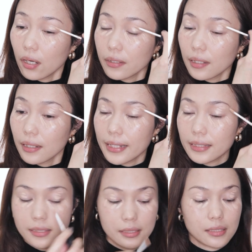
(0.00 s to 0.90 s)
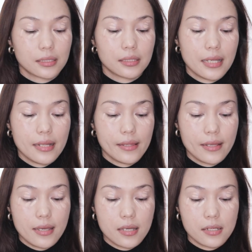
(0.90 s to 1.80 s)
on the lids. And
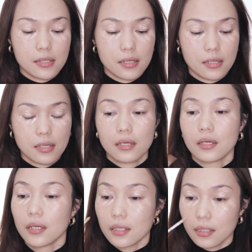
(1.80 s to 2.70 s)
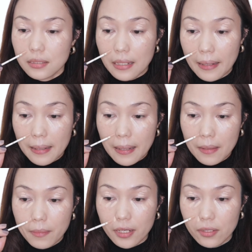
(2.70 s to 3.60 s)
then this area here
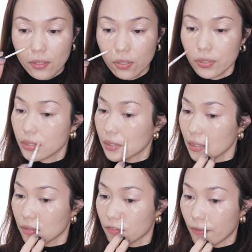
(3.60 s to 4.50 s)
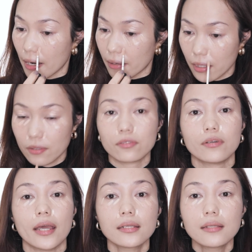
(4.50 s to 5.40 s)
in my nose is very
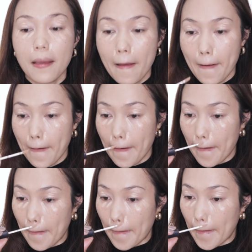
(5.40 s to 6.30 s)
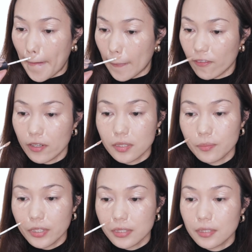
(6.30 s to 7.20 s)
red for
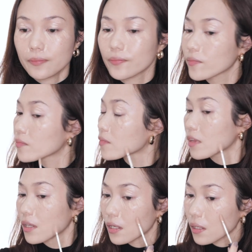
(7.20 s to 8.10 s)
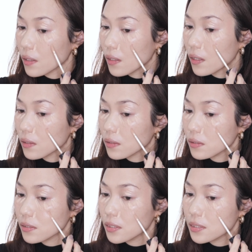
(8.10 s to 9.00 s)
some reason. And then
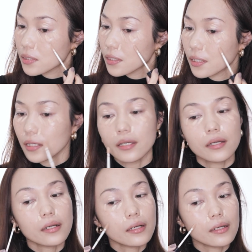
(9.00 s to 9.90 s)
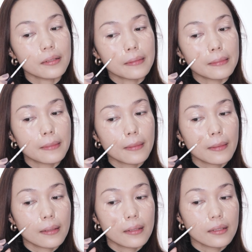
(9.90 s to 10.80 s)
this thing here,
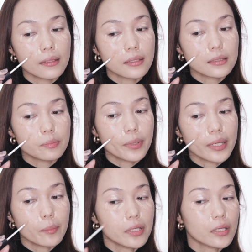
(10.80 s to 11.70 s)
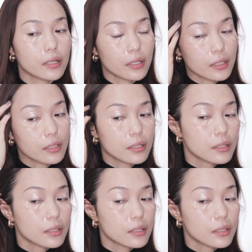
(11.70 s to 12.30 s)
this baby here,